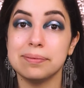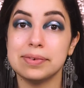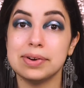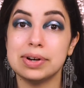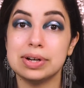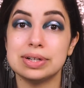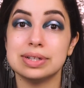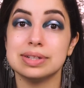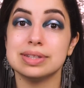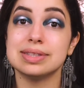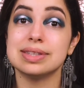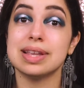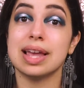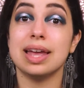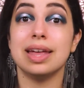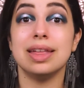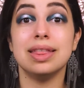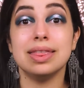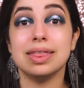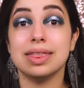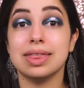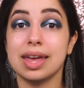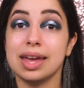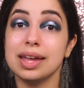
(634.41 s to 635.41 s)
first
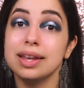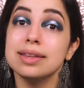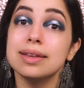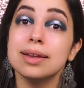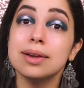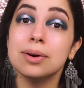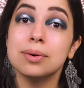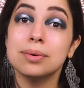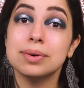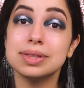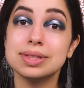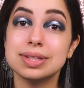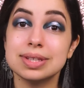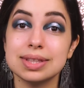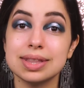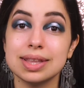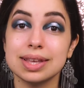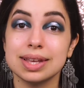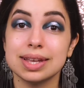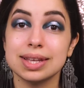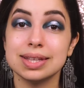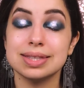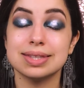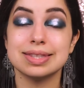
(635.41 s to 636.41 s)
and then go into
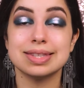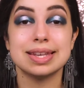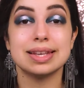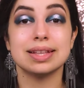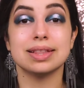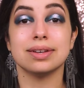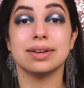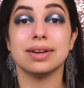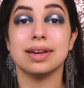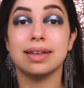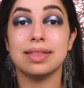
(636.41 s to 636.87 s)
the concealer